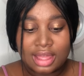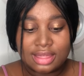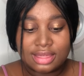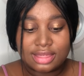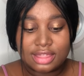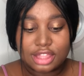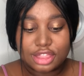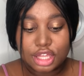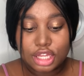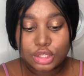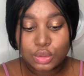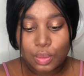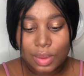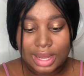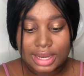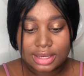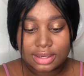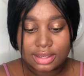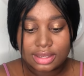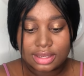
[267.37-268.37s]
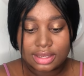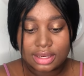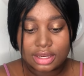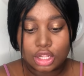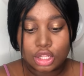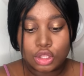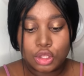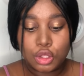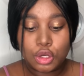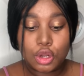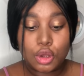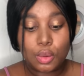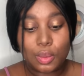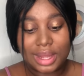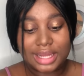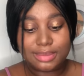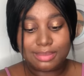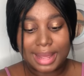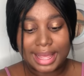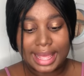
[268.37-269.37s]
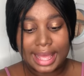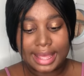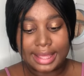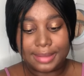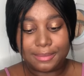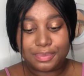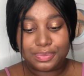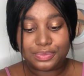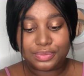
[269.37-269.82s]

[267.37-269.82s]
The third one, you know what, Maya,